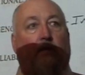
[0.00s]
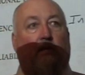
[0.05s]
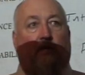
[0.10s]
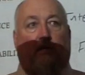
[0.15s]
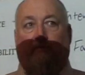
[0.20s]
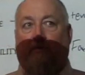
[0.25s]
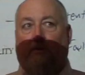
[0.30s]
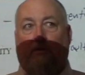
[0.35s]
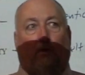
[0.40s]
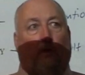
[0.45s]

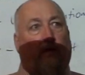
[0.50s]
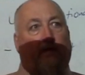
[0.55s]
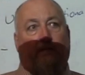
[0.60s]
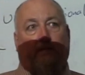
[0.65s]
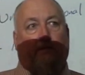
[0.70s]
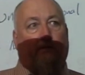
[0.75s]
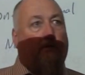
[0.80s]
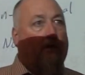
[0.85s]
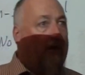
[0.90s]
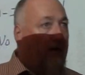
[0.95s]
Even though I
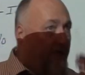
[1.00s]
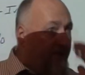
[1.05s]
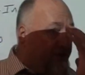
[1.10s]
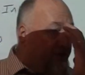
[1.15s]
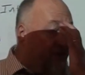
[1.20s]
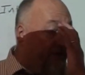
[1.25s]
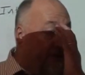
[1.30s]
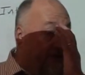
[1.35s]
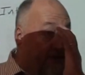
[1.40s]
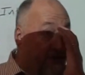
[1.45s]
didn't cause
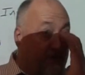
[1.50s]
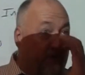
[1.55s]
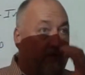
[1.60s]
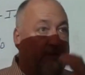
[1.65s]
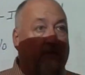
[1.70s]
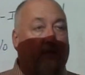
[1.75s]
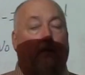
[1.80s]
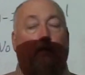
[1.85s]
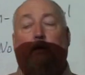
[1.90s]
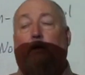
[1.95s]
your
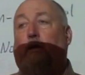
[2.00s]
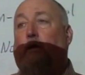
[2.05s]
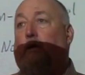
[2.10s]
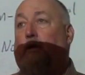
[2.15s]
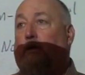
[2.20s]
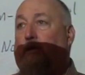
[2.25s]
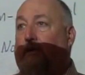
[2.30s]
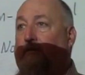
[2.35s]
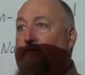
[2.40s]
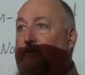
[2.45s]
injury,
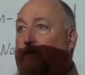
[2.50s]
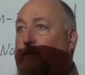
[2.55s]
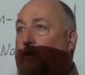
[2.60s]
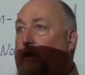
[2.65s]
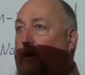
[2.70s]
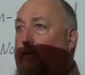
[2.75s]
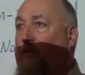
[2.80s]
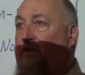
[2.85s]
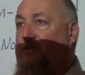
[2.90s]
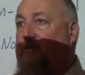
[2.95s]
even though
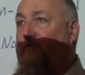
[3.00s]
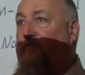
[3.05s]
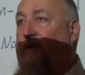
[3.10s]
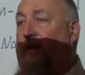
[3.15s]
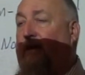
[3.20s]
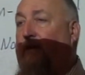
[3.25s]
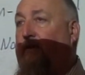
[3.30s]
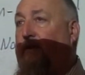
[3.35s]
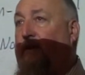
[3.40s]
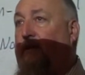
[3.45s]
I wasn't
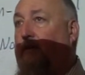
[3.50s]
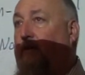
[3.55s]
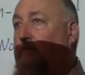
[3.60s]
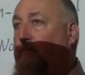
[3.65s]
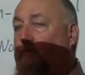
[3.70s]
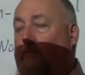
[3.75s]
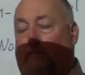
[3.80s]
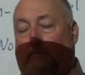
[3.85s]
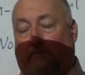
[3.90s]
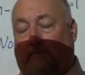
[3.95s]
violating
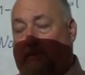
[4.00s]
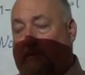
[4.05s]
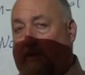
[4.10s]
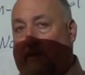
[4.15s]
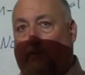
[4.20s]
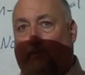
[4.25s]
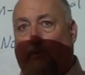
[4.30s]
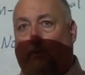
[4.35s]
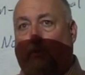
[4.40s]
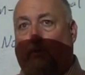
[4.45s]

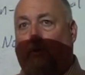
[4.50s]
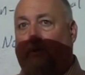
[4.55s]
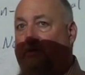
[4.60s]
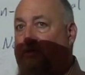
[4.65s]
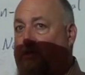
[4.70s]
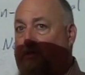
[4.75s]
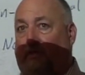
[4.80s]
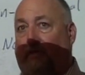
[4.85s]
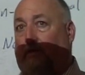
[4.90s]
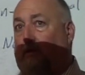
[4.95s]
any
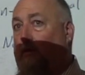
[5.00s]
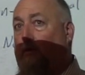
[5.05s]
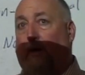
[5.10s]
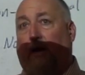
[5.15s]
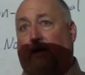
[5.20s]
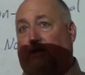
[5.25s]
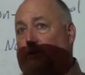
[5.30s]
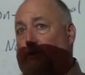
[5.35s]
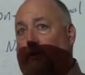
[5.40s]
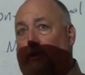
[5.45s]
rules that you
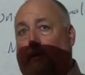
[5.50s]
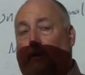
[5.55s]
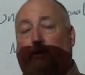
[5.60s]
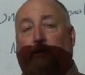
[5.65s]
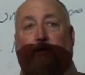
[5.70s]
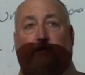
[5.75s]
actually hurt